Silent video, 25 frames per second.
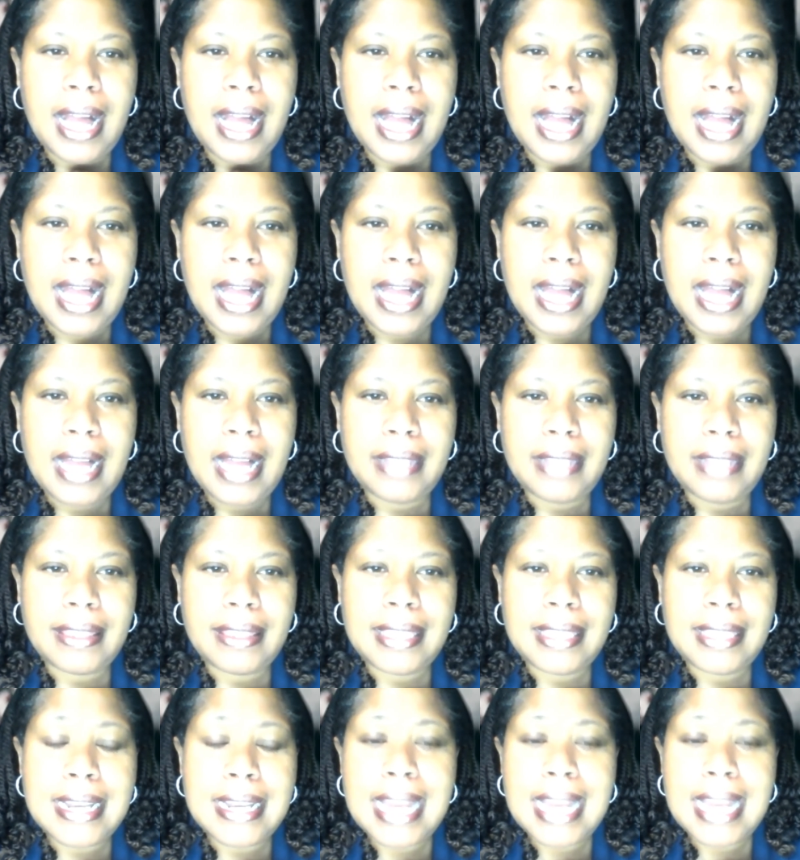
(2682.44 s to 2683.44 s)
Uh,
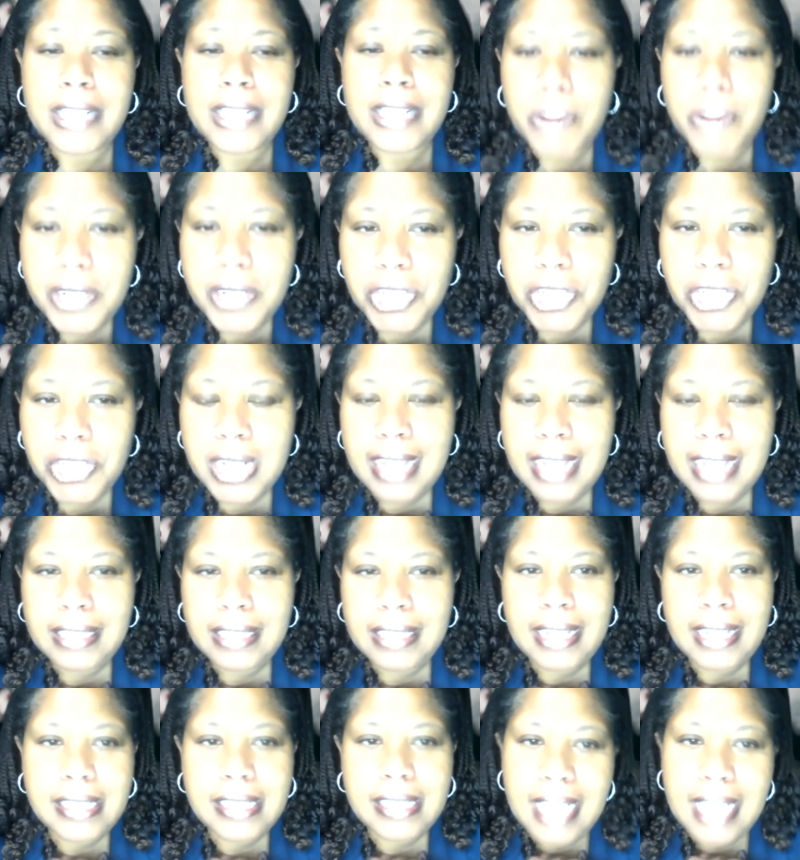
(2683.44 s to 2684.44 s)
the next question I'd
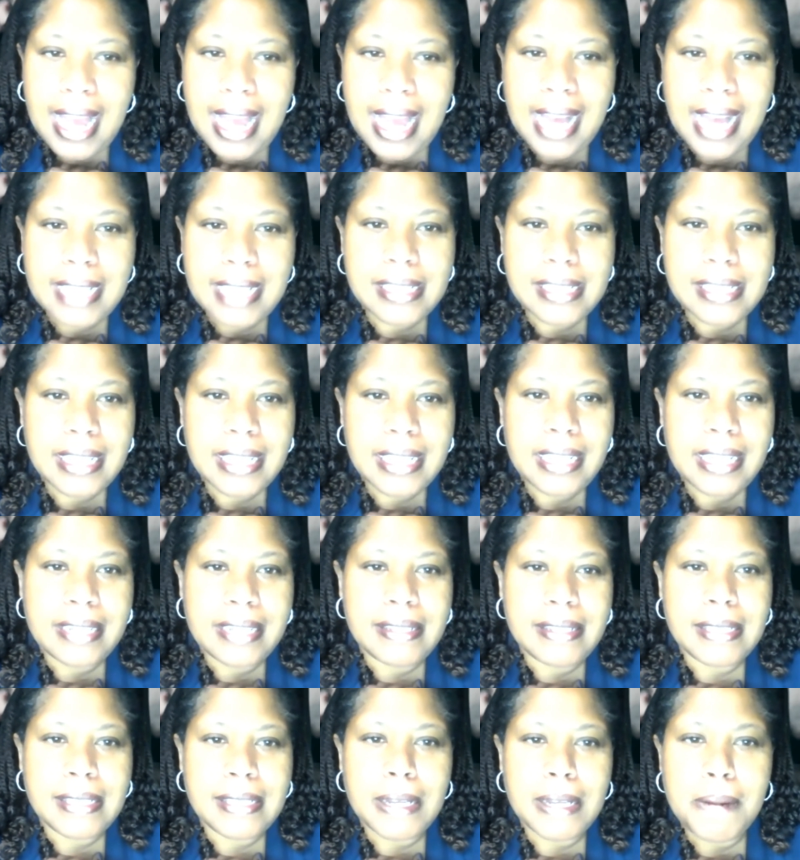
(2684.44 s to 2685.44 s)
like to ask
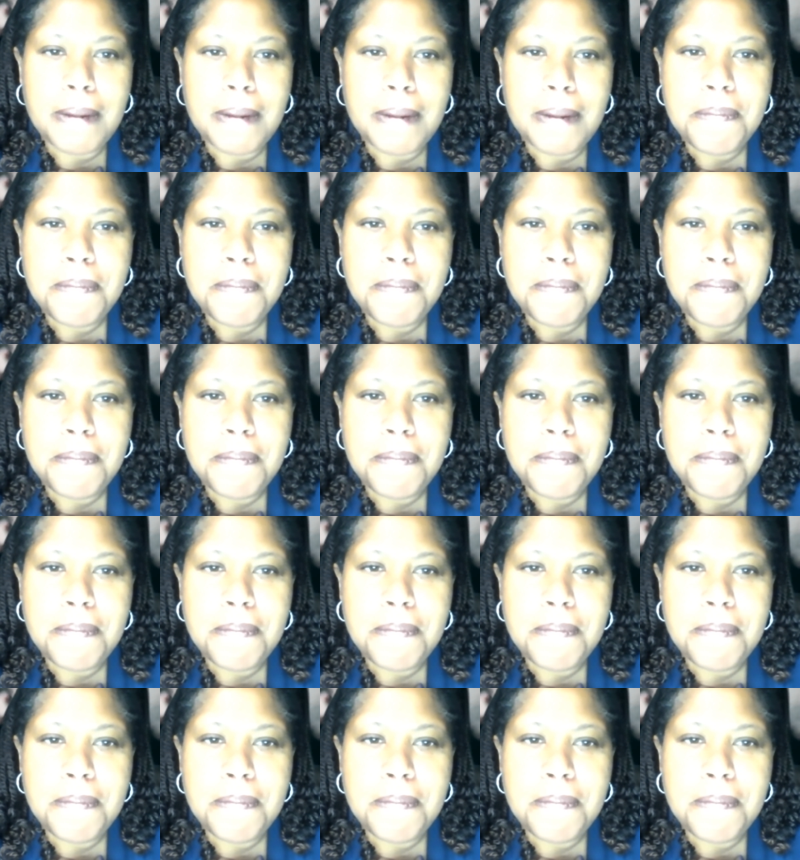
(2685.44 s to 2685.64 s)
is